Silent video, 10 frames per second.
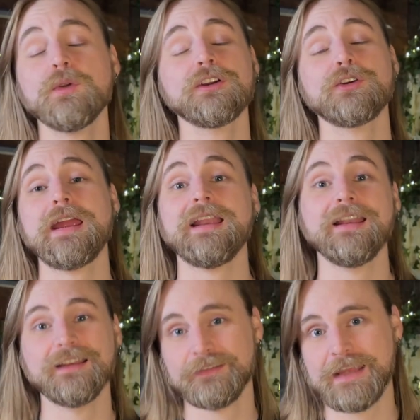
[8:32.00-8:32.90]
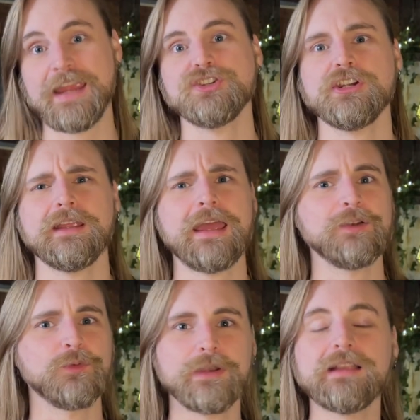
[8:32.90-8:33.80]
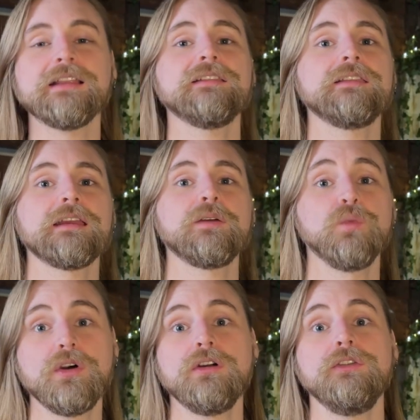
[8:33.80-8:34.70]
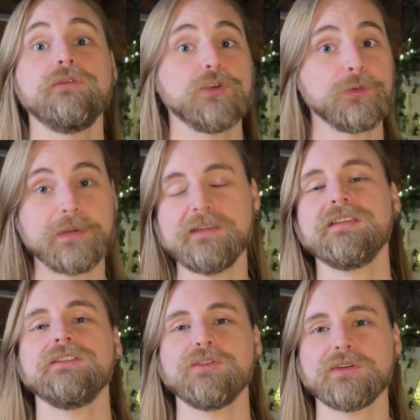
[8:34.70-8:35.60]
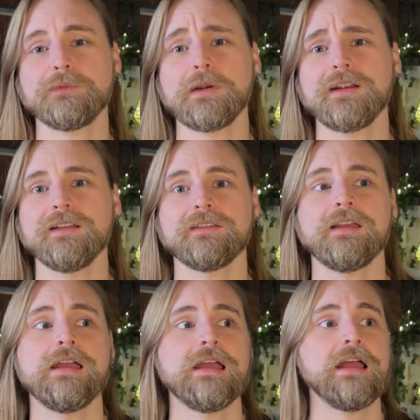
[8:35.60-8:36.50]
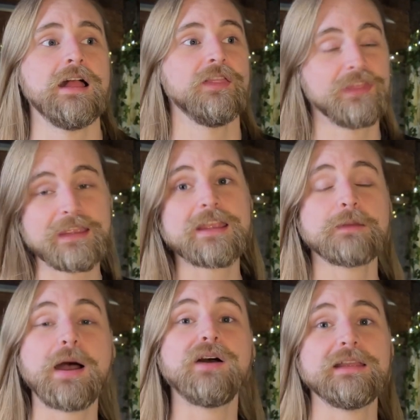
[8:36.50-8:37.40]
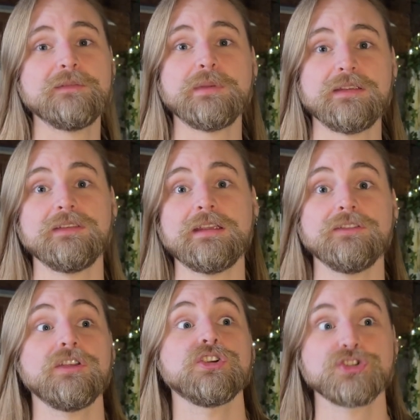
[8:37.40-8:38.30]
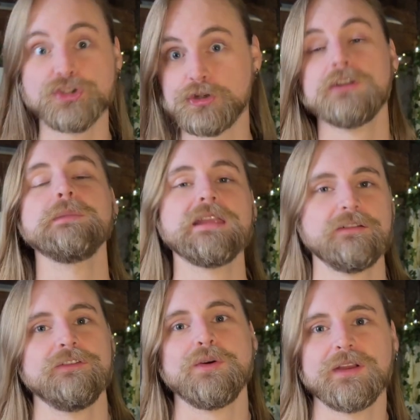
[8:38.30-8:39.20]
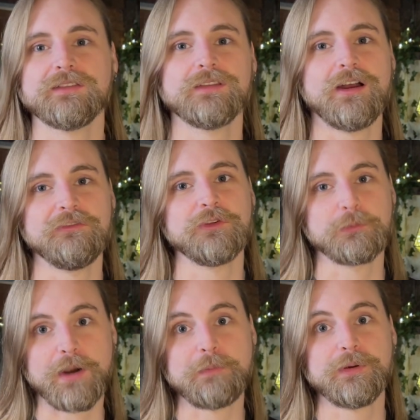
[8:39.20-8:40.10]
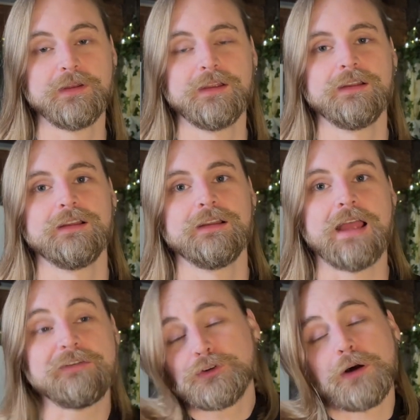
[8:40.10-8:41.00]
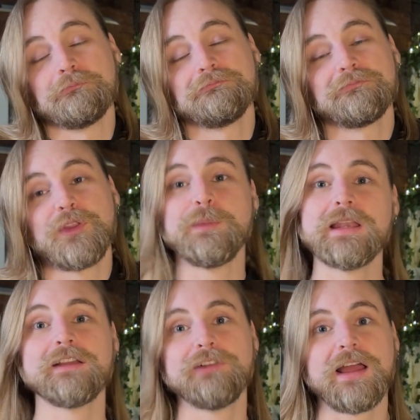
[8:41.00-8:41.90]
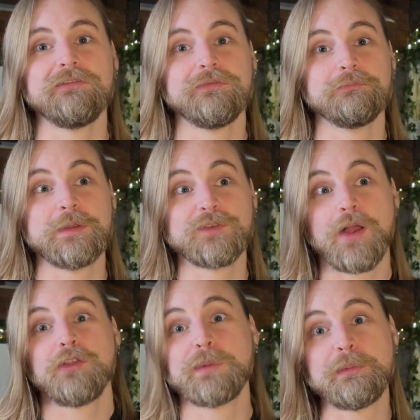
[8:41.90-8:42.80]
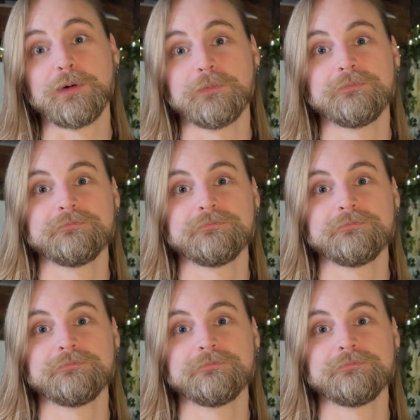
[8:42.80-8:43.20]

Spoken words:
you want to create an engaging and realistic world for your PCs to experience, thinking about NPCs should be a focus of your prep. After all, the meaning of life is other people.